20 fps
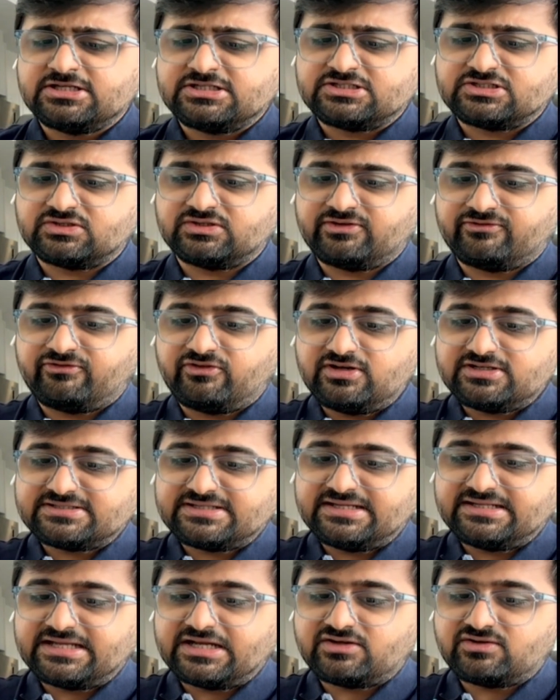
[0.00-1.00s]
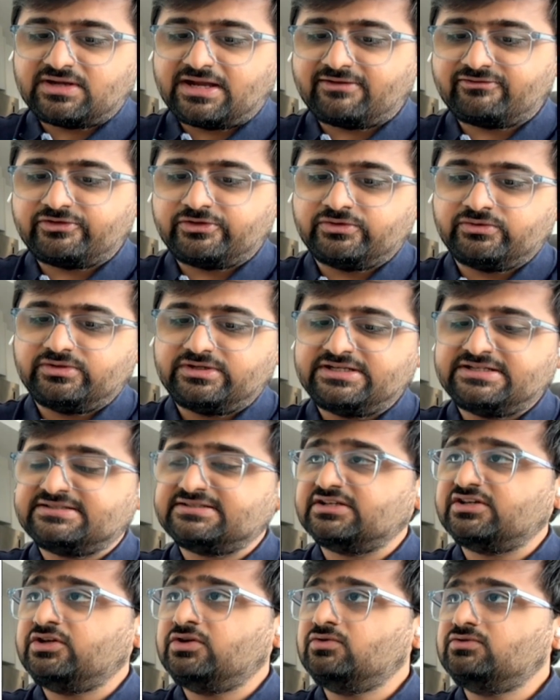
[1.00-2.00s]
So the first thing that you have to do is
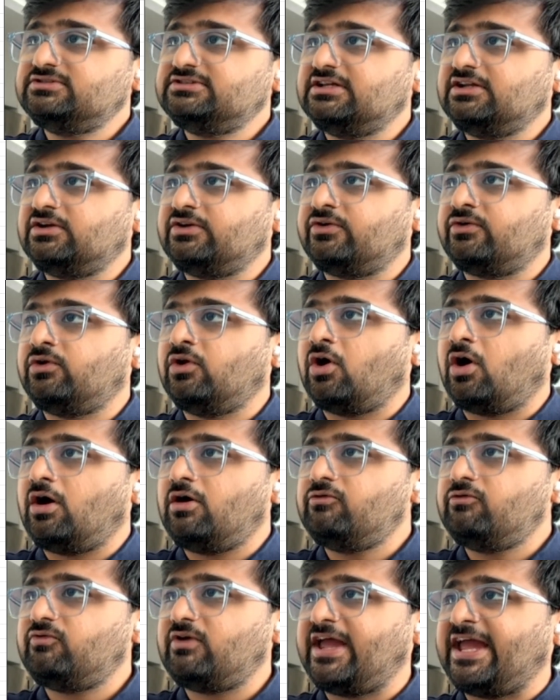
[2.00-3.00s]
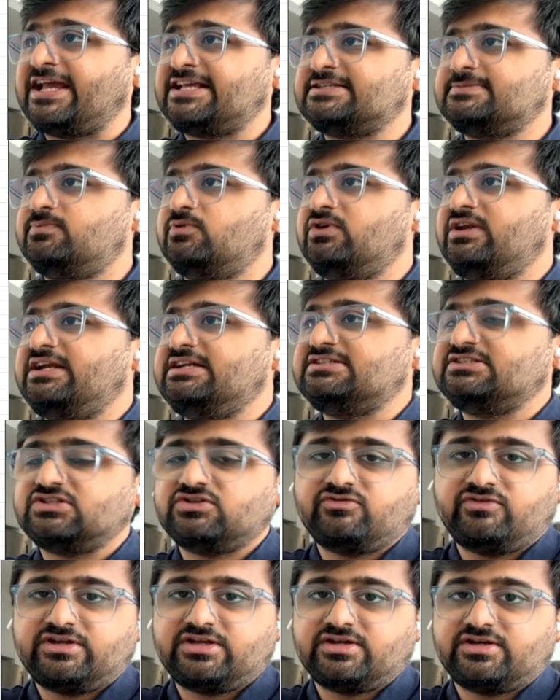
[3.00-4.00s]
use the law of exponents
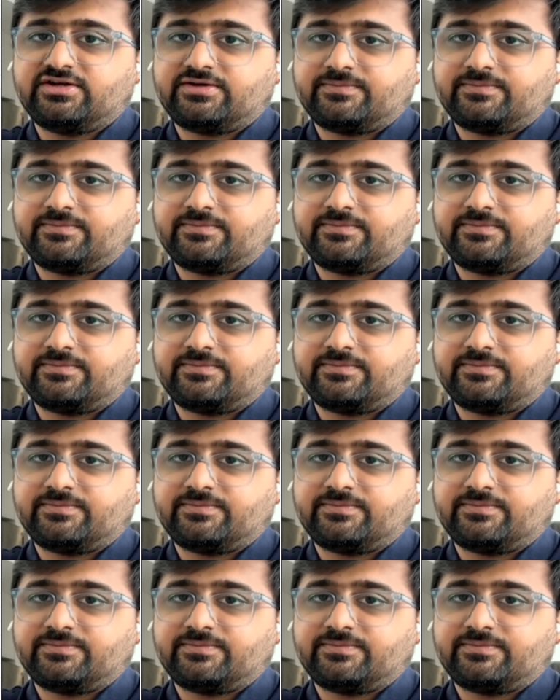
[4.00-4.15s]
over here.